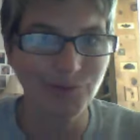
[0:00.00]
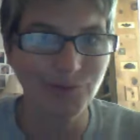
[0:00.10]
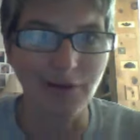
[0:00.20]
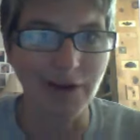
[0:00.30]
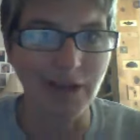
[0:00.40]

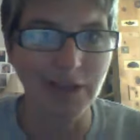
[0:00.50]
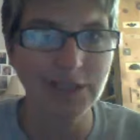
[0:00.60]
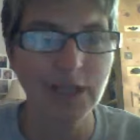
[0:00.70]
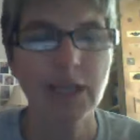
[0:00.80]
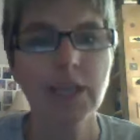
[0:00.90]
All
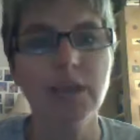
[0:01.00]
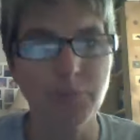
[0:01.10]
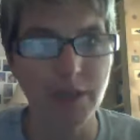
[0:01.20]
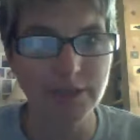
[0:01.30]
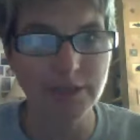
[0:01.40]
right.
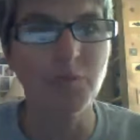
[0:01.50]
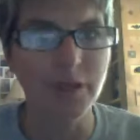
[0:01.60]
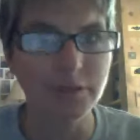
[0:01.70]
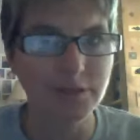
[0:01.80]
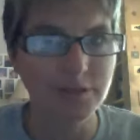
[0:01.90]

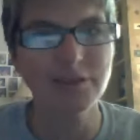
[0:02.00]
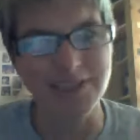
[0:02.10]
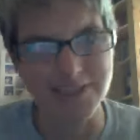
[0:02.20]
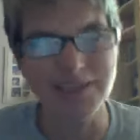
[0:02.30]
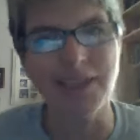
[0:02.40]
Embezzlement.
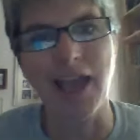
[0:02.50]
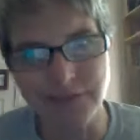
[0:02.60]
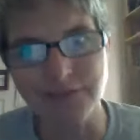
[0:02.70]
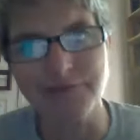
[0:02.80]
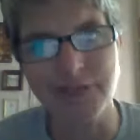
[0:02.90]
It's the act of